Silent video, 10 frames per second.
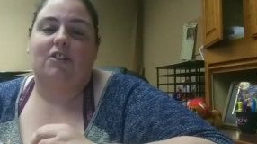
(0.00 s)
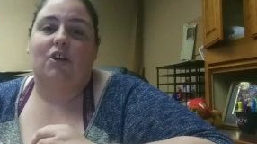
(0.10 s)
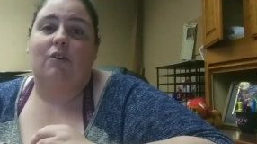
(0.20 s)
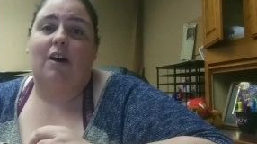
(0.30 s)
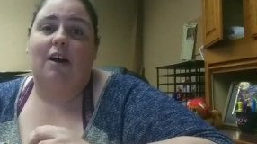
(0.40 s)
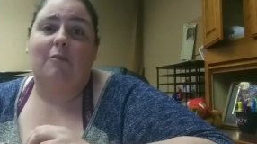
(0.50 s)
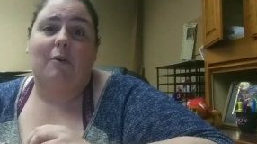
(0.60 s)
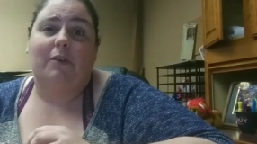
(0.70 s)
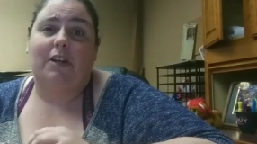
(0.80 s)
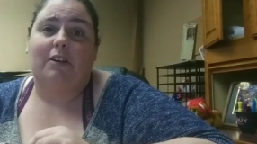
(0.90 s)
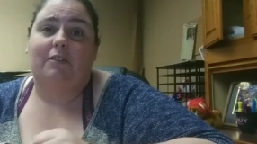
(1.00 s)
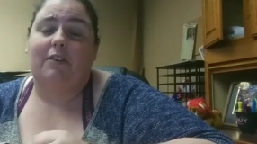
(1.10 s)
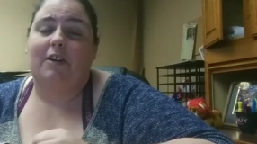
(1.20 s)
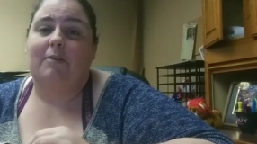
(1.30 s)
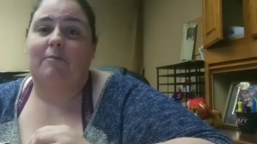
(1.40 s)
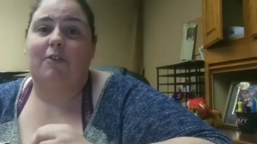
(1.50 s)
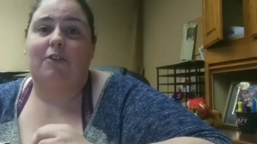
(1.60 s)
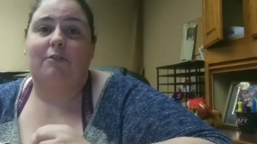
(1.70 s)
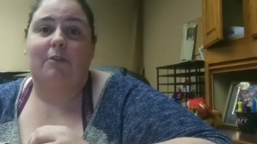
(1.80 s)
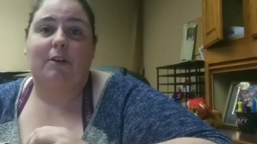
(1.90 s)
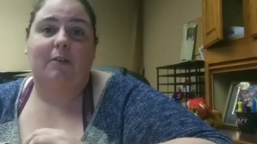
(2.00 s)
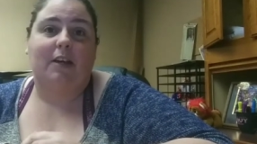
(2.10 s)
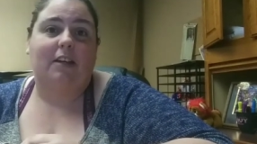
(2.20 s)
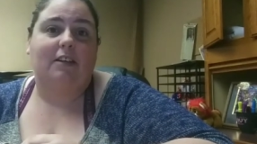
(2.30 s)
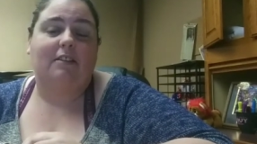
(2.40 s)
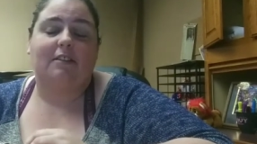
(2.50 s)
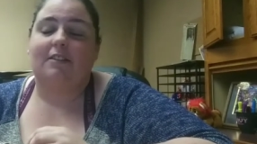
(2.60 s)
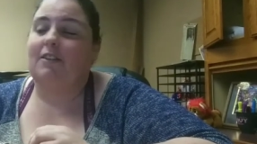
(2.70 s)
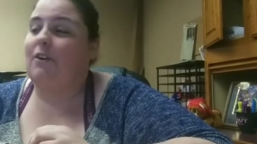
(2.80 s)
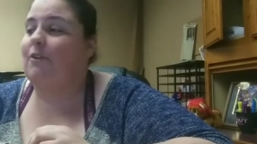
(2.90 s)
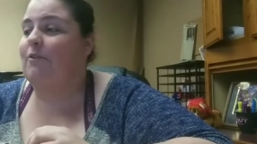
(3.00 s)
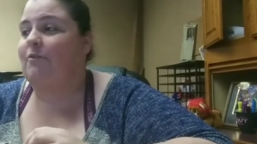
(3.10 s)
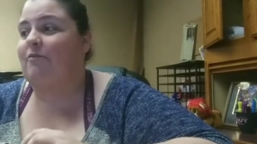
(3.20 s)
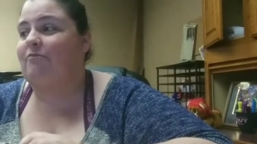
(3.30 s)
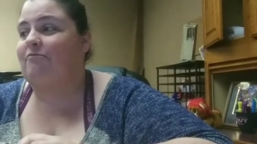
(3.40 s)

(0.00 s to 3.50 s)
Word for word: So I won't hear from him for three weeks. So